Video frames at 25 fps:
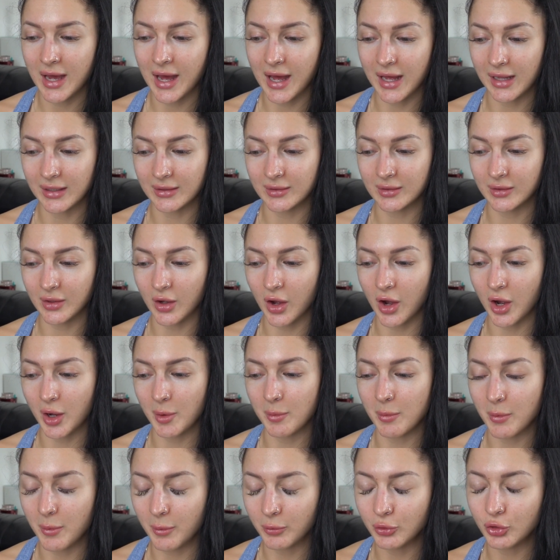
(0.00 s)
And
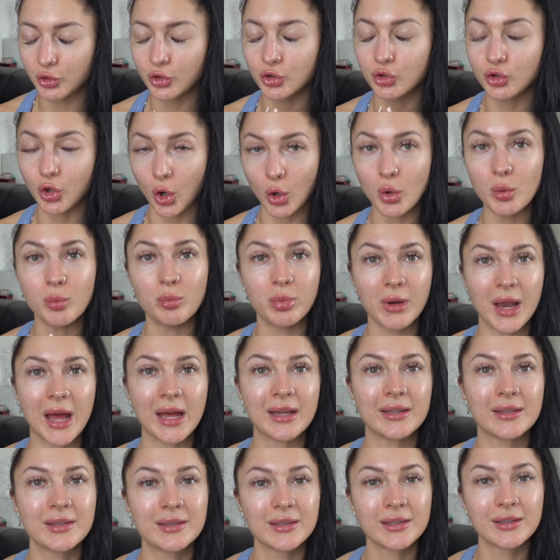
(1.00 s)
I'm so
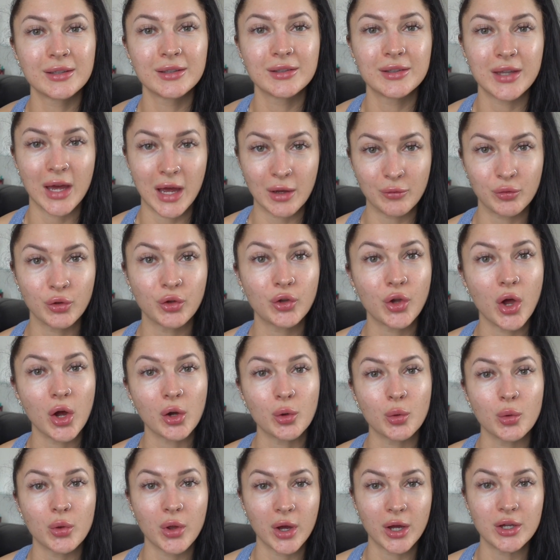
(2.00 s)
blessed to have the
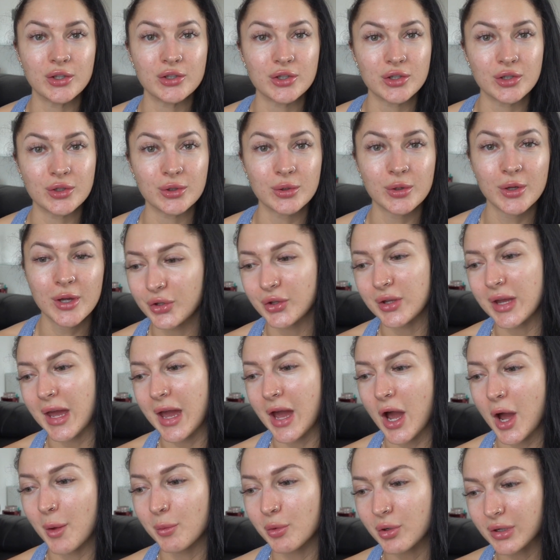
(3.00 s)
circle that I do. So
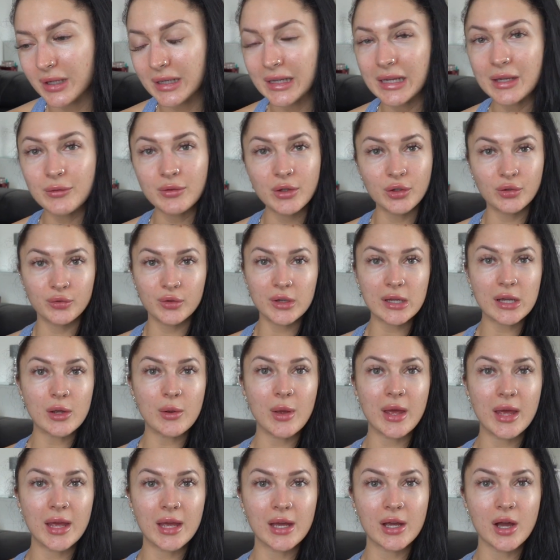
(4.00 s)
yeah, I'm gonna leave this video
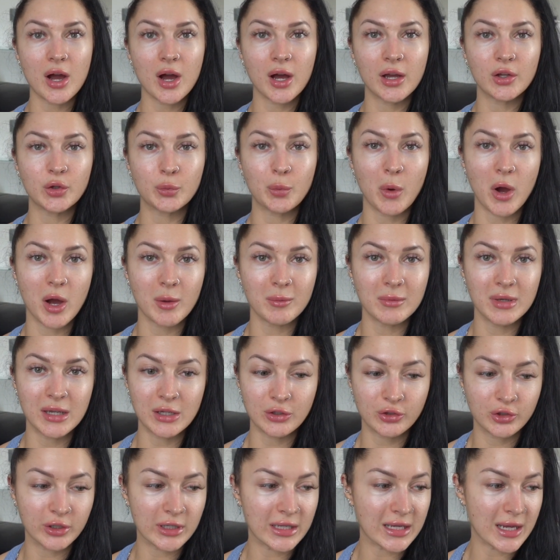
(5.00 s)
here, guys, but I'm
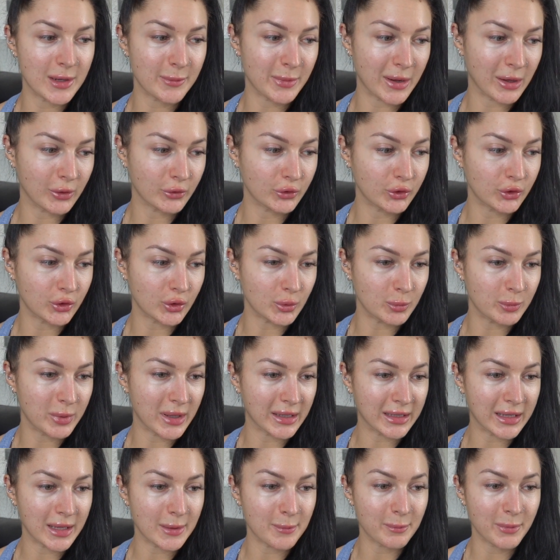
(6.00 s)
literally about to
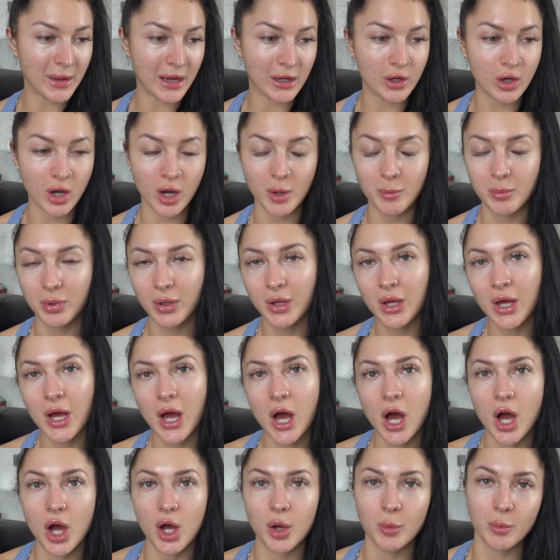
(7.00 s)
pick it back up
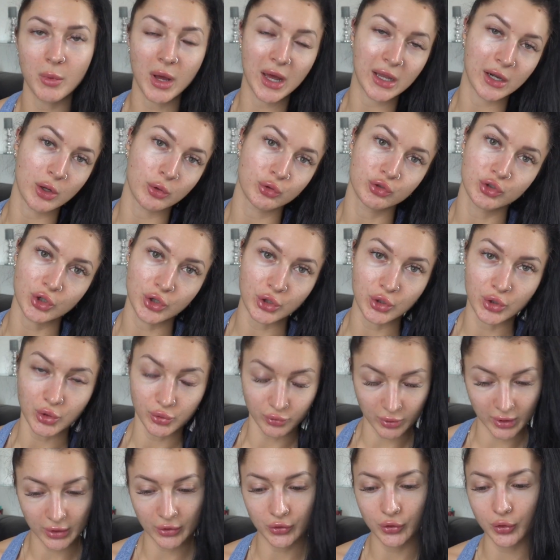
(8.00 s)
and I'll show you the
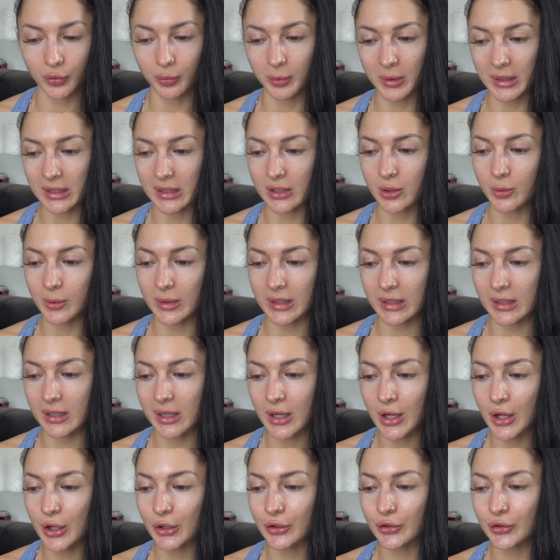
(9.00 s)
rest of peak week.
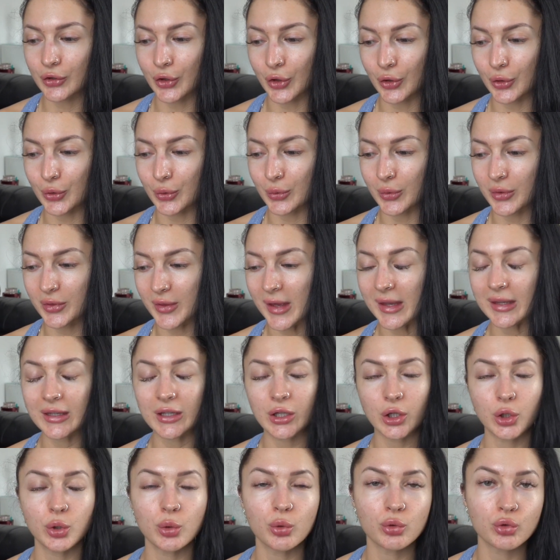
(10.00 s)
So thank
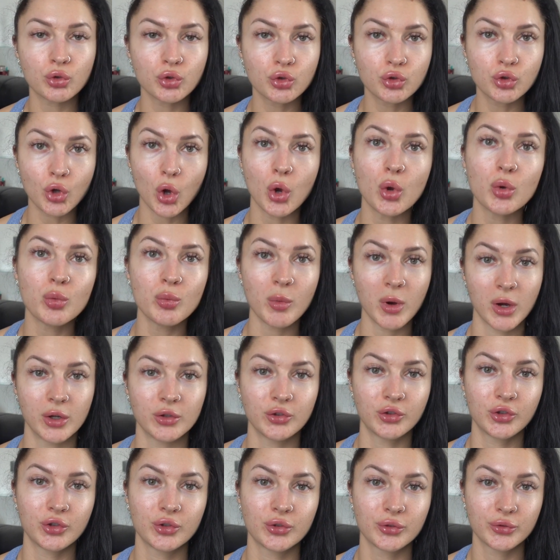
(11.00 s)
you so
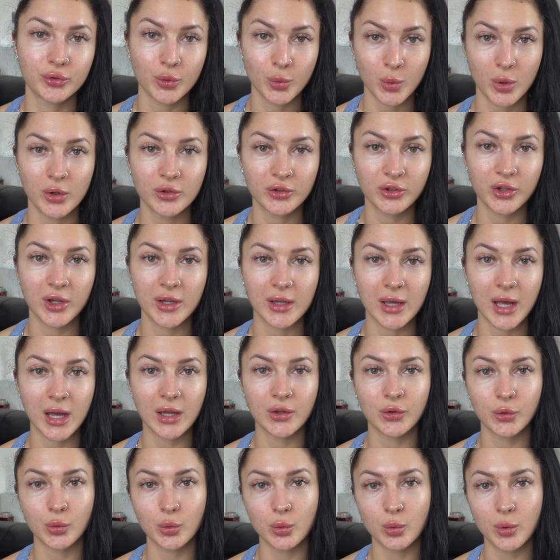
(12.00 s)
much for watching,
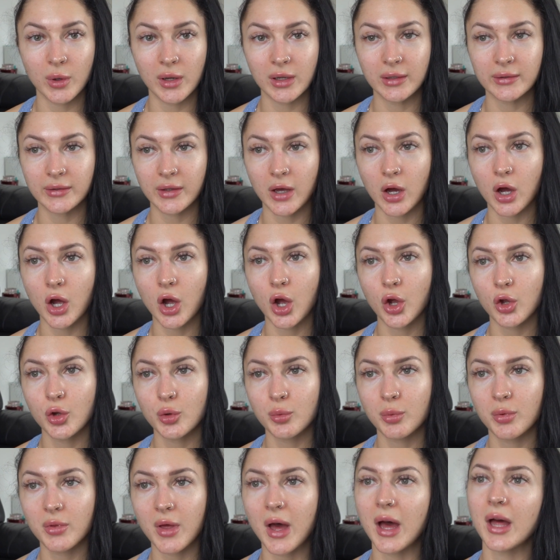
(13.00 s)
as always. I
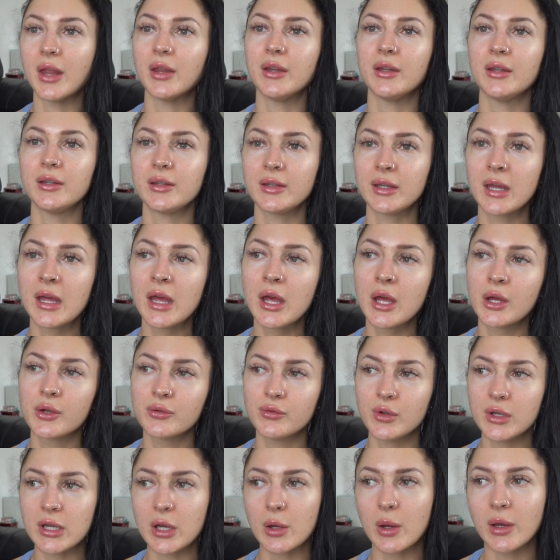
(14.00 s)
hope that this
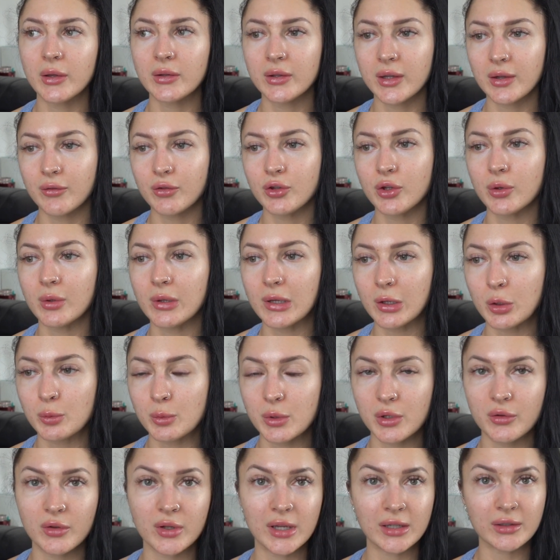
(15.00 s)
video has given you a little
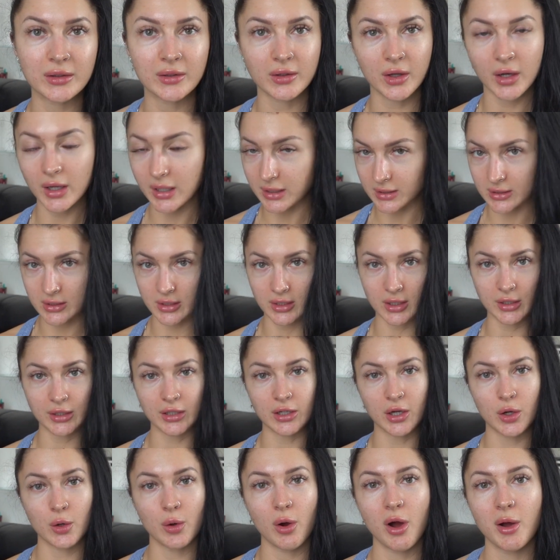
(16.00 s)
bit of an insight into, you
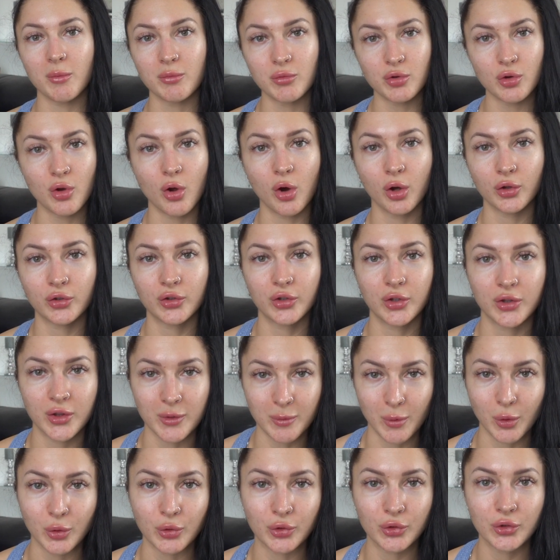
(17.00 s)
know, I'm not the
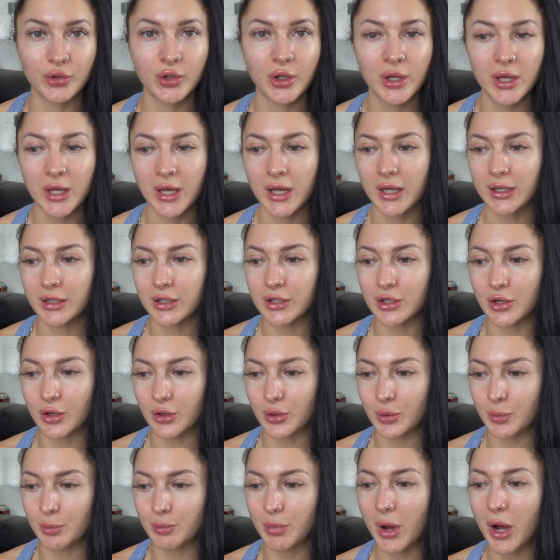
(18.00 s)
most, you
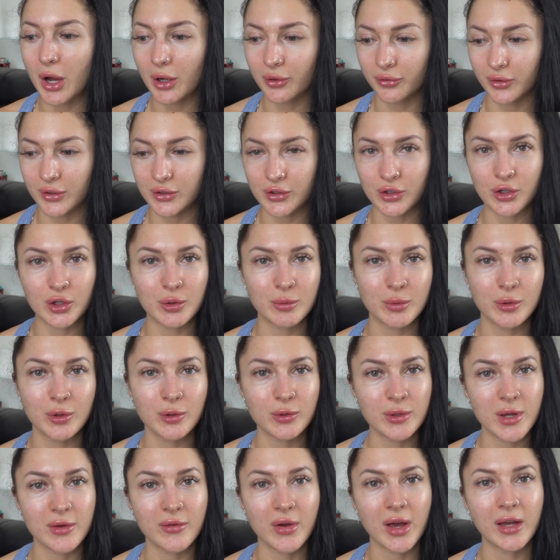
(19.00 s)
know, perfect human
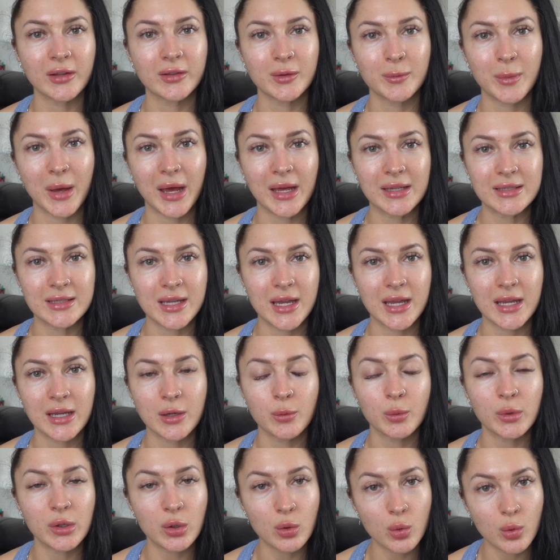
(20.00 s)
who never has a bad day.
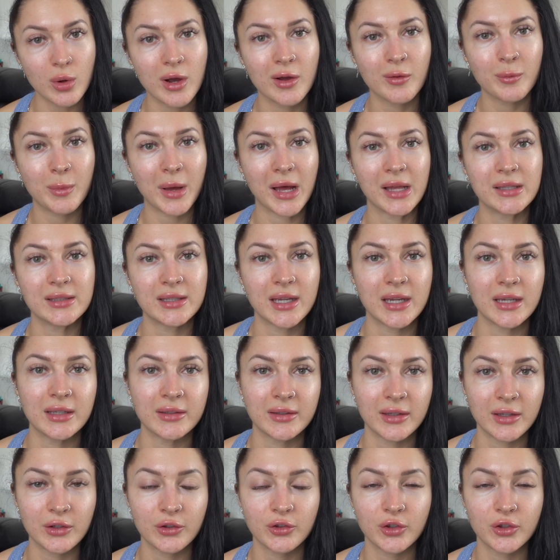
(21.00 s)
We all have bad
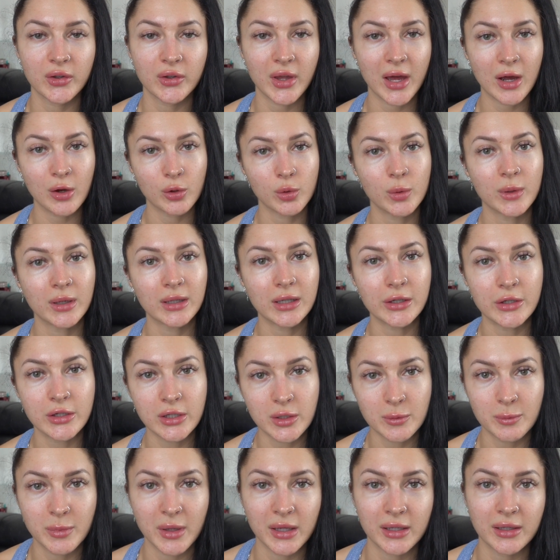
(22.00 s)
days. It's how quickly you
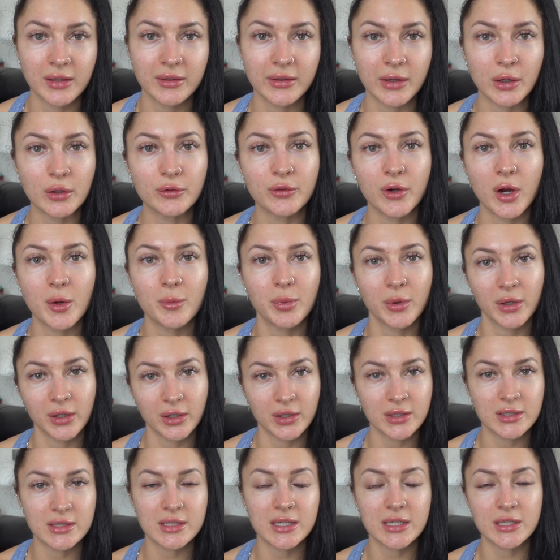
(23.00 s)
can pick yourself up and
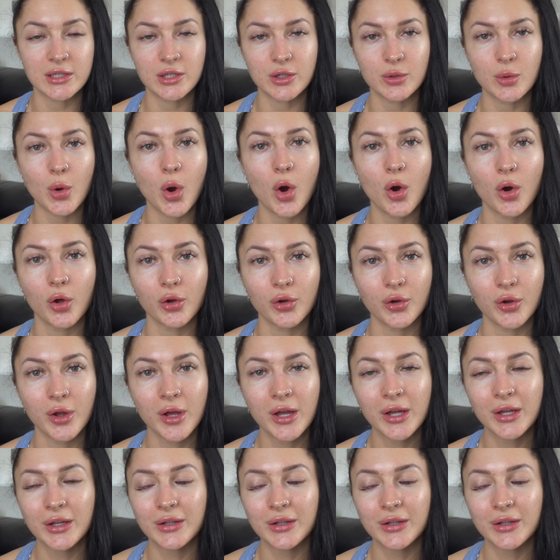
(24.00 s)
continue on.